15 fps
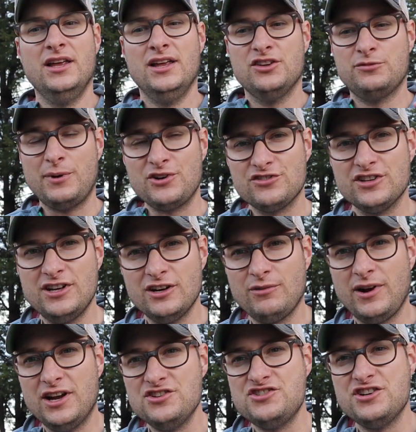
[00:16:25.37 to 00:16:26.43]
especially in a
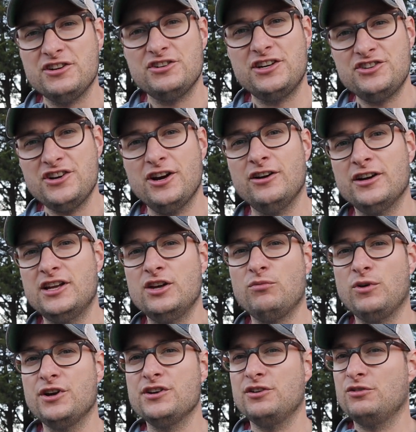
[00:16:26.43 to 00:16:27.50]
Grand Cherokee
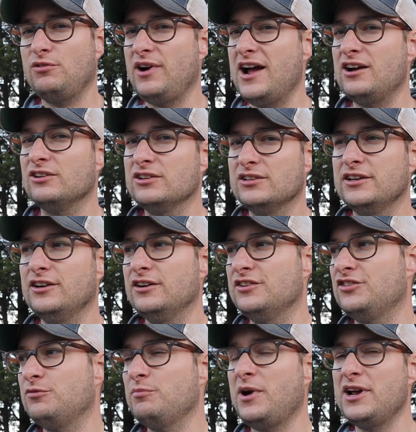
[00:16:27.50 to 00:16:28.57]
where your ground
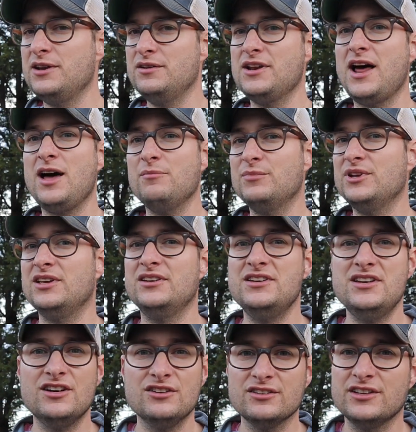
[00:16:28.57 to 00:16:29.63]
clearance might not be
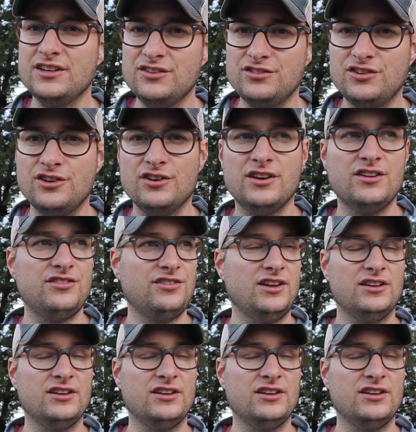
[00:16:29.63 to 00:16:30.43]
nearly as good as